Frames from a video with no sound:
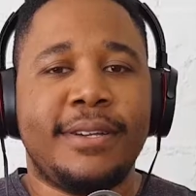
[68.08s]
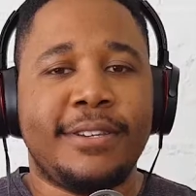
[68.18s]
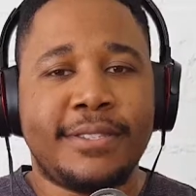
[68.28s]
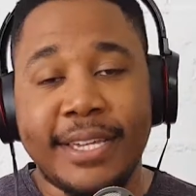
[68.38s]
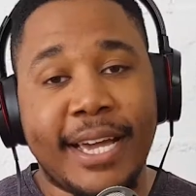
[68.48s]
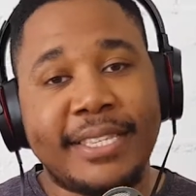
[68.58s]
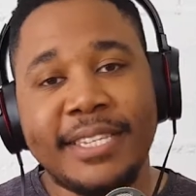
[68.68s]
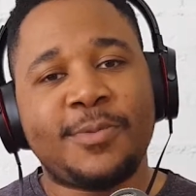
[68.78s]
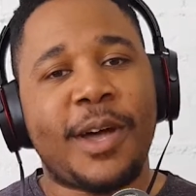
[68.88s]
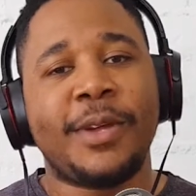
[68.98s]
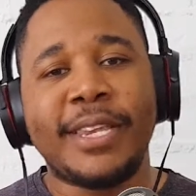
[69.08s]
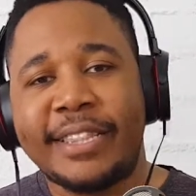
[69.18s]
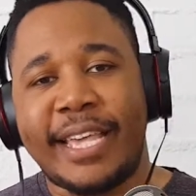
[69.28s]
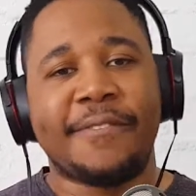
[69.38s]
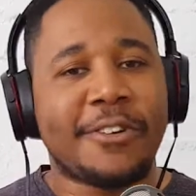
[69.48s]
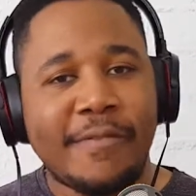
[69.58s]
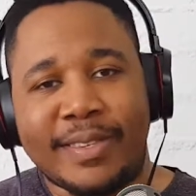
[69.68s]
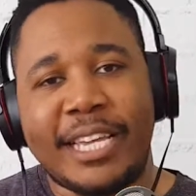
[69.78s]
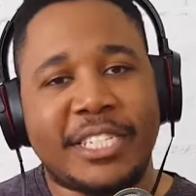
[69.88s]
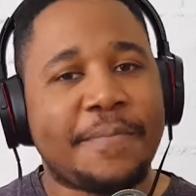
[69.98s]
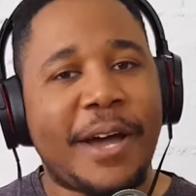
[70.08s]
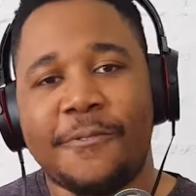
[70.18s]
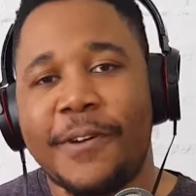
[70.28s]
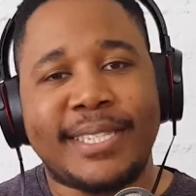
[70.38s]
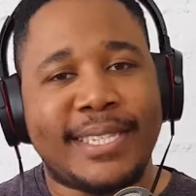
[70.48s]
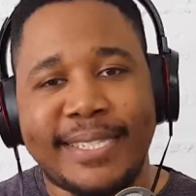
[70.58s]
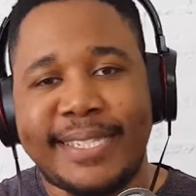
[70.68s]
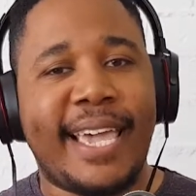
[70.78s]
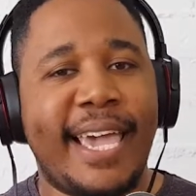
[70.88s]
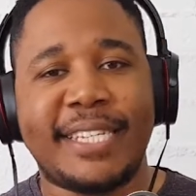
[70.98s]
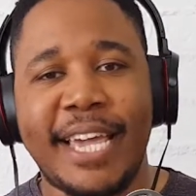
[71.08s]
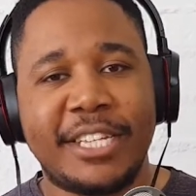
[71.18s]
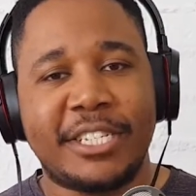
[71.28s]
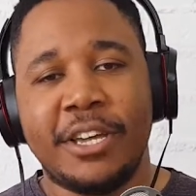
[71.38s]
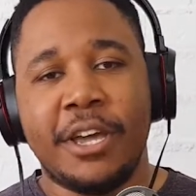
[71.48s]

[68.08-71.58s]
You see, guys, this is why we need to have a conversation about race in CHH.